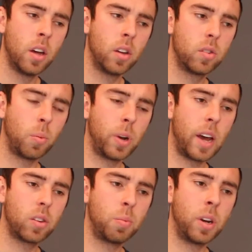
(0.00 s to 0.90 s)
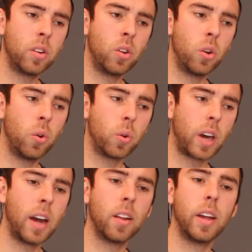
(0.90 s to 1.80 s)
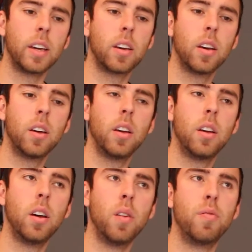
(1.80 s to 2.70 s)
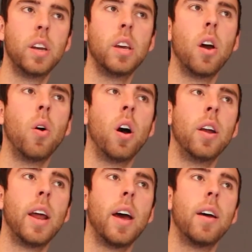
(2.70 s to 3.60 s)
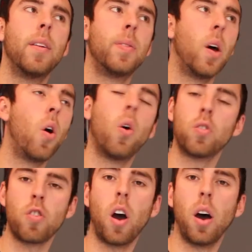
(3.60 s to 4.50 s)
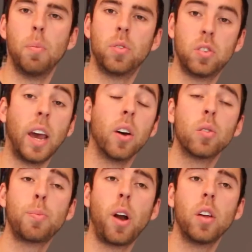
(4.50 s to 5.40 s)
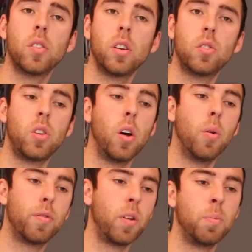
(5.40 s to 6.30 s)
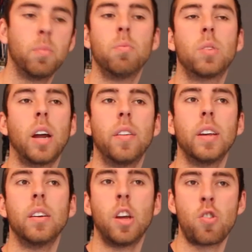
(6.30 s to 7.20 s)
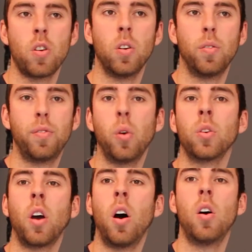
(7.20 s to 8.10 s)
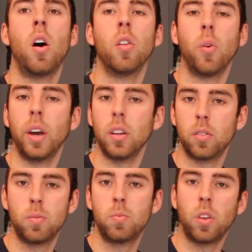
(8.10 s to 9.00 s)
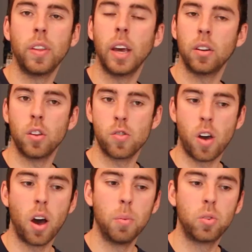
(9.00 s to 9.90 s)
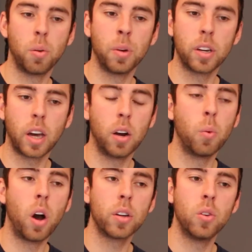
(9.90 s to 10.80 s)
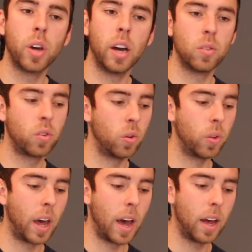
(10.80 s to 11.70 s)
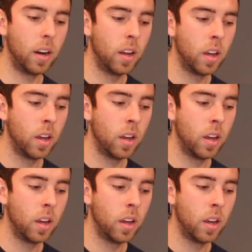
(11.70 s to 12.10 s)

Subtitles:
Someone asked me to do kind of like a video on the whole job sales process. So from kind of the initial phone call all the way to the end of the job. So I'm going to kind of walk you guys through that.